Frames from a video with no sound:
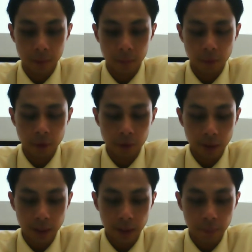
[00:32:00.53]
Most of the
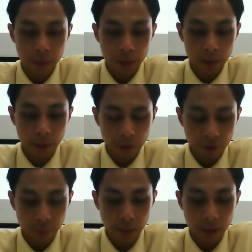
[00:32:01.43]
time,
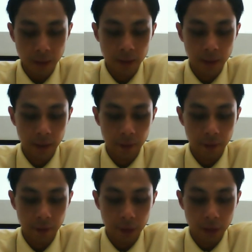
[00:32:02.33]
if patients have
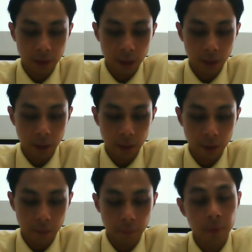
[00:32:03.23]

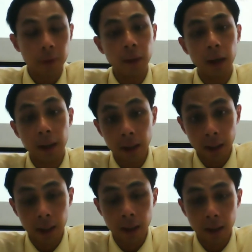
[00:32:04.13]

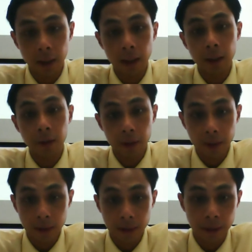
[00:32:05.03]
other
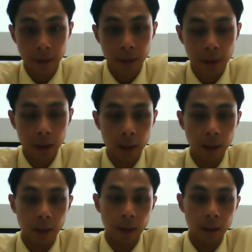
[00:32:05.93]
conditions
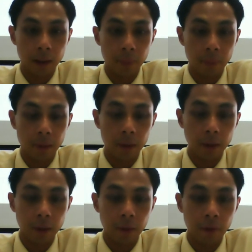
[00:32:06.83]
on
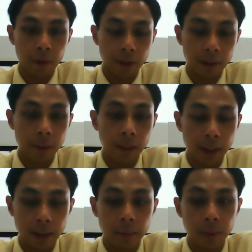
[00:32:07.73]
top of eczema, the
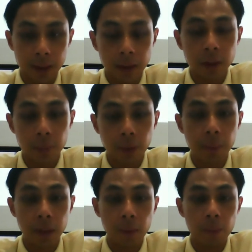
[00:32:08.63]
eczema tend to
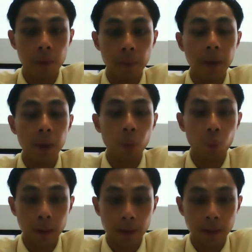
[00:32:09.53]
be a bit
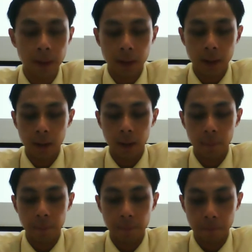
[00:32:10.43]
worse,
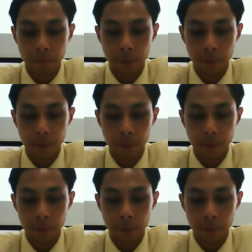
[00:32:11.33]
and